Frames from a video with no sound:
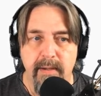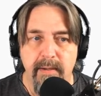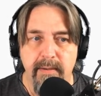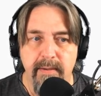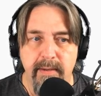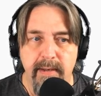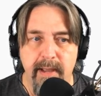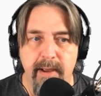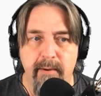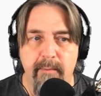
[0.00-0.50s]

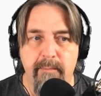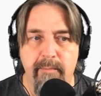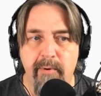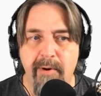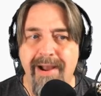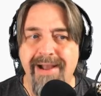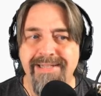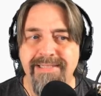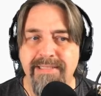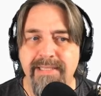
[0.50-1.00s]
Now,
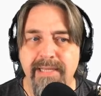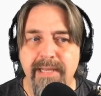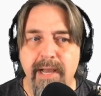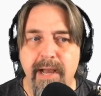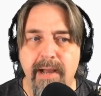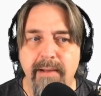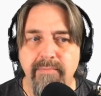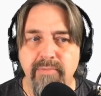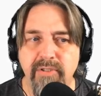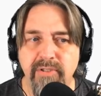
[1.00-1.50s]
pricing,
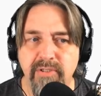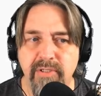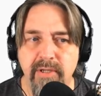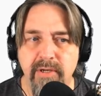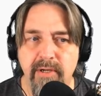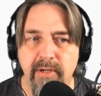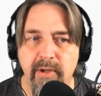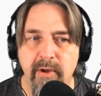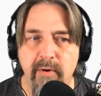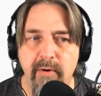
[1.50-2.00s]
I'm just going
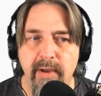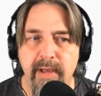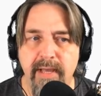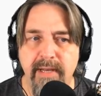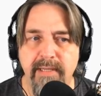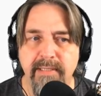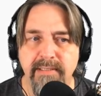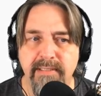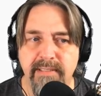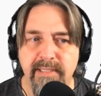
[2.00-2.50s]
to go
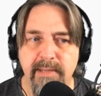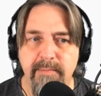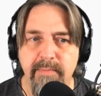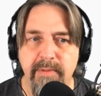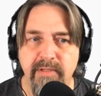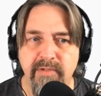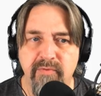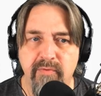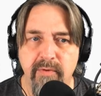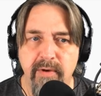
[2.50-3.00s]
ahead and skip
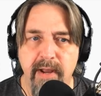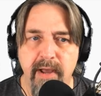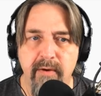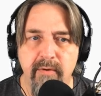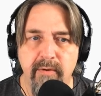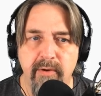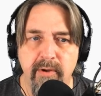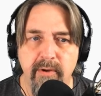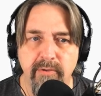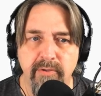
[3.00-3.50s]
this for now
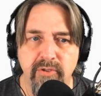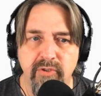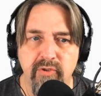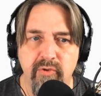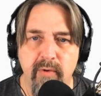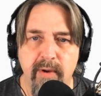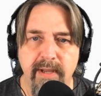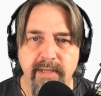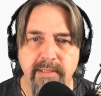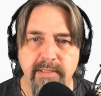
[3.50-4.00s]
and go
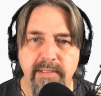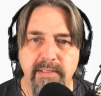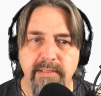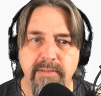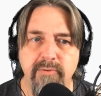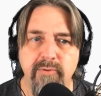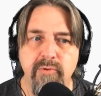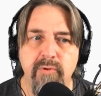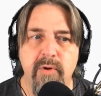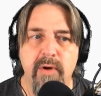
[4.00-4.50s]
straight
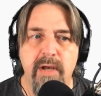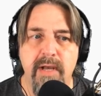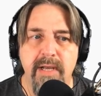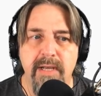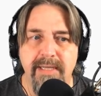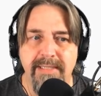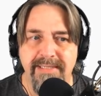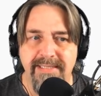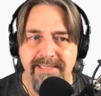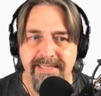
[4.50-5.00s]
to
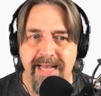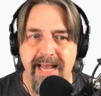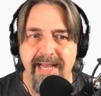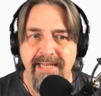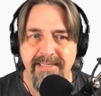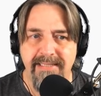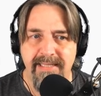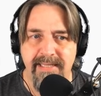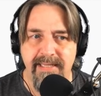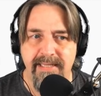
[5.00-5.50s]

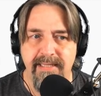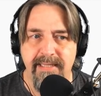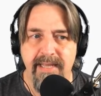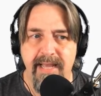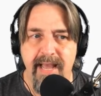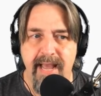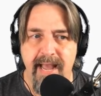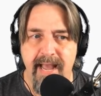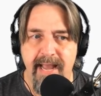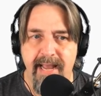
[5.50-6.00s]
sizing
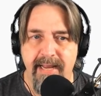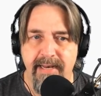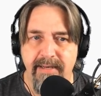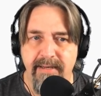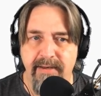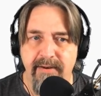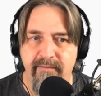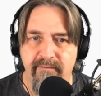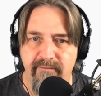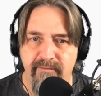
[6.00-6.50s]

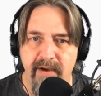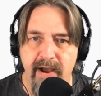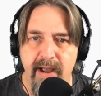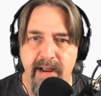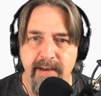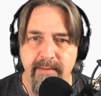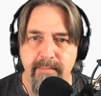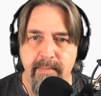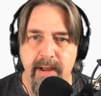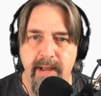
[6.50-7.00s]
and
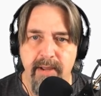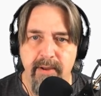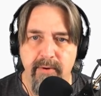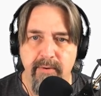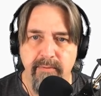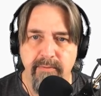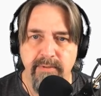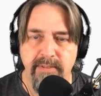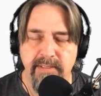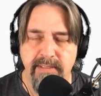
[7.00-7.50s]
define my
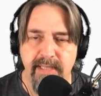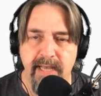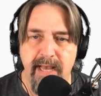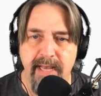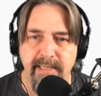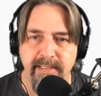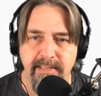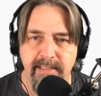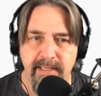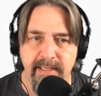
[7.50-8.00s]
own
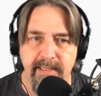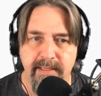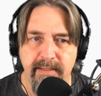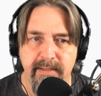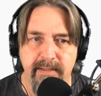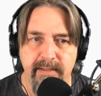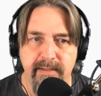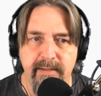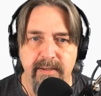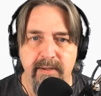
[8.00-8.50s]
sizing.
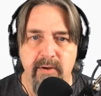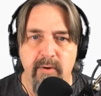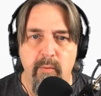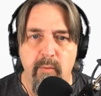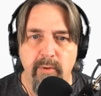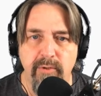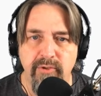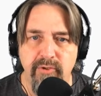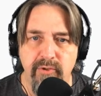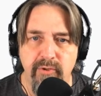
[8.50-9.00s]

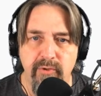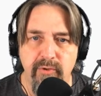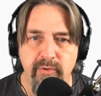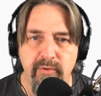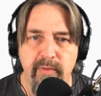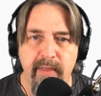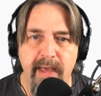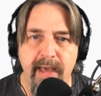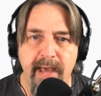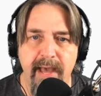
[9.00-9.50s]
Once you do
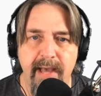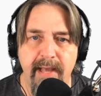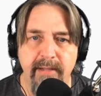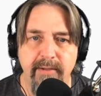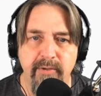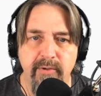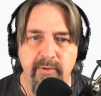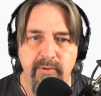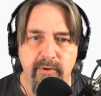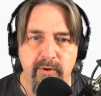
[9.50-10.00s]

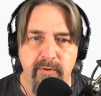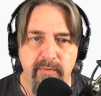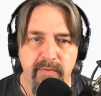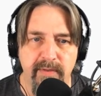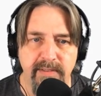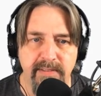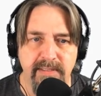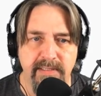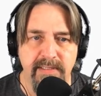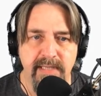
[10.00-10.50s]
that, you turn
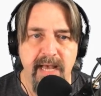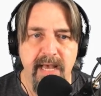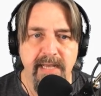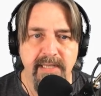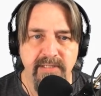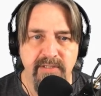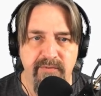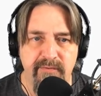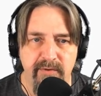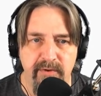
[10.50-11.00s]
the
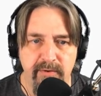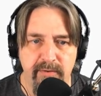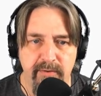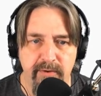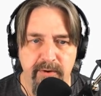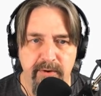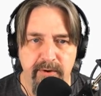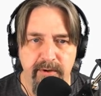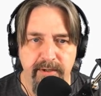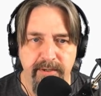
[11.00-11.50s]
size field
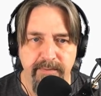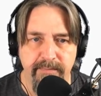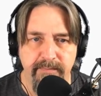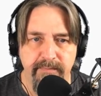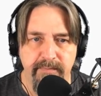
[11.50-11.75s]
on.